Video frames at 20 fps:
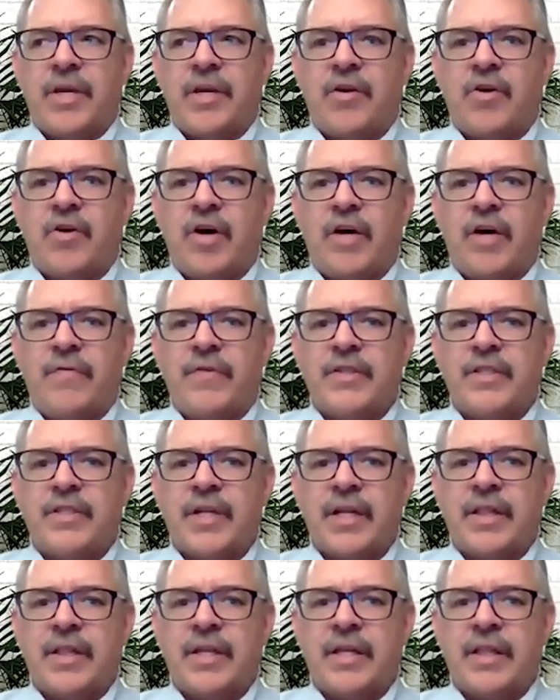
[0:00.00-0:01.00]
in office.
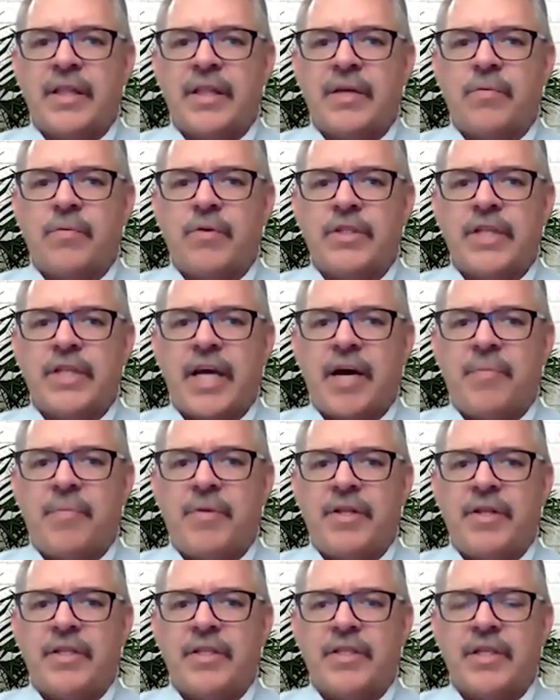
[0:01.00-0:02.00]
And I think that what's
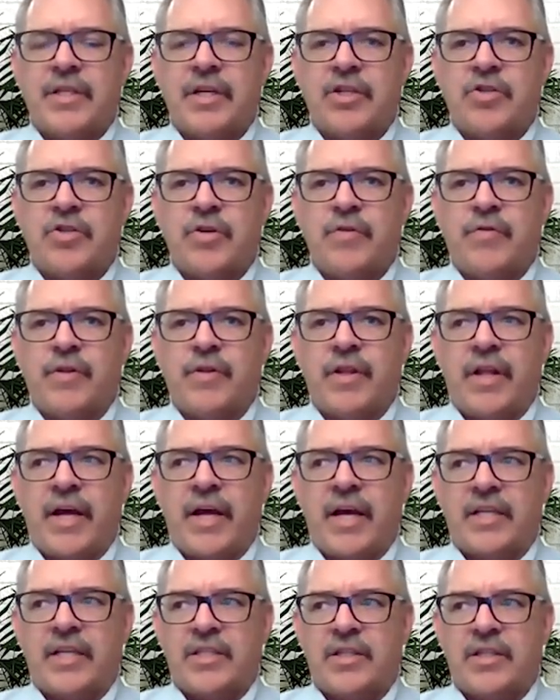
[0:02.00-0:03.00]
happened in this country for the
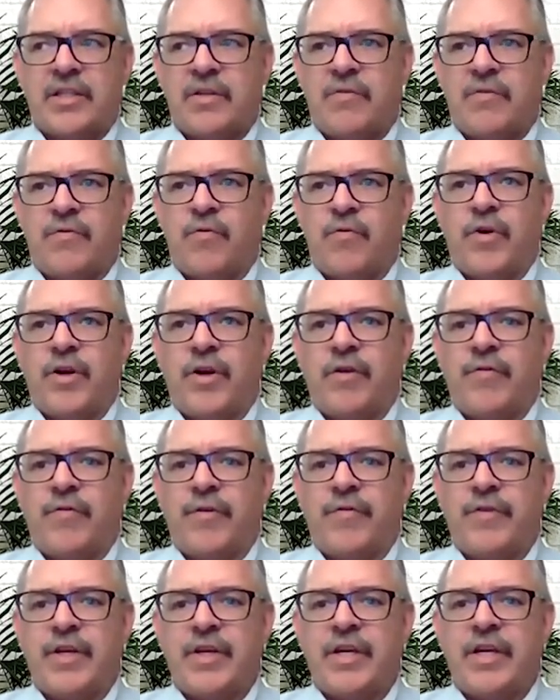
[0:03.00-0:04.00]
last 40 or
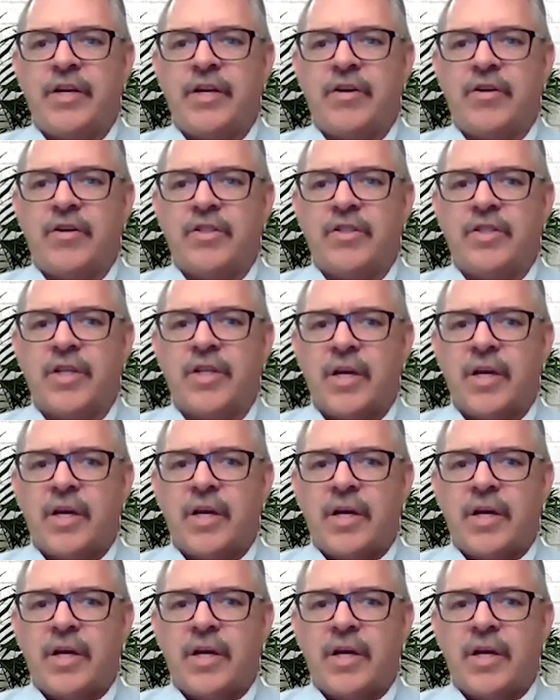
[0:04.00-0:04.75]
50 years,